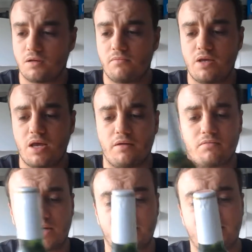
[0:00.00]
Yeah,
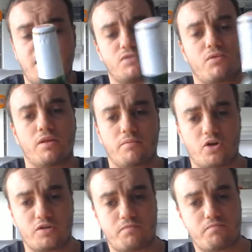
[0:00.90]
like I said, it's one of the most